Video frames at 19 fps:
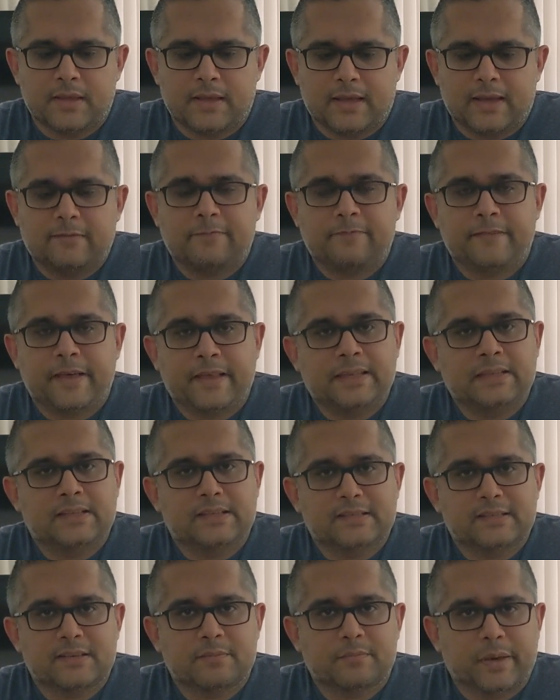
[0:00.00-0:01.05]
at a fairly
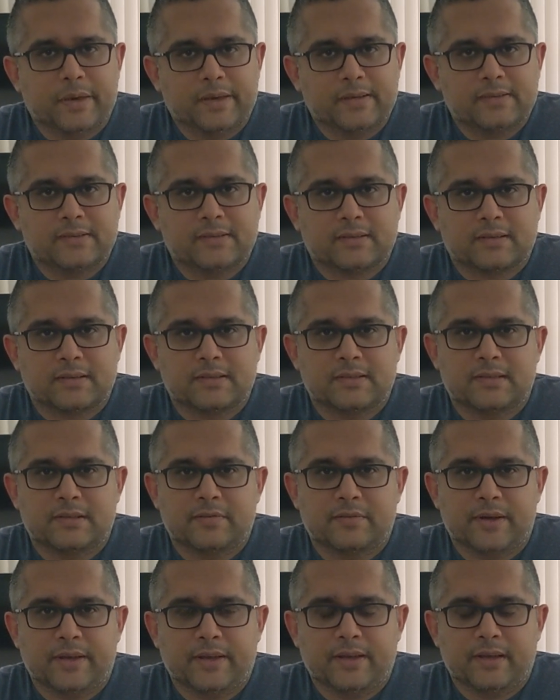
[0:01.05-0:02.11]
decent pace,
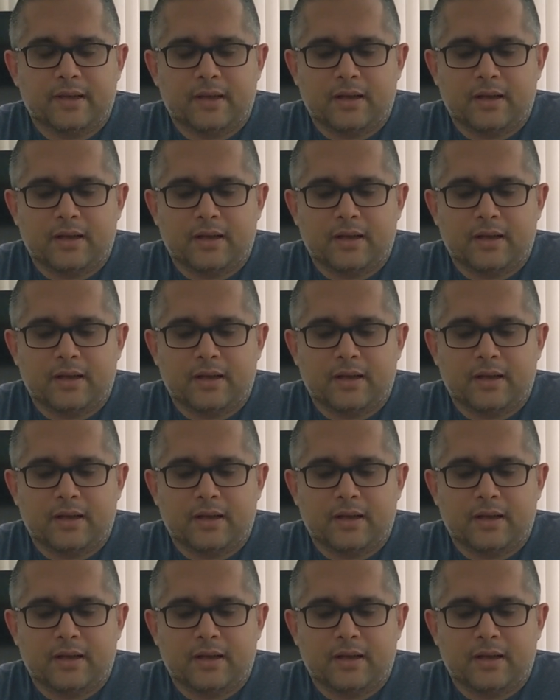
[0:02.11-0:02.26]
considering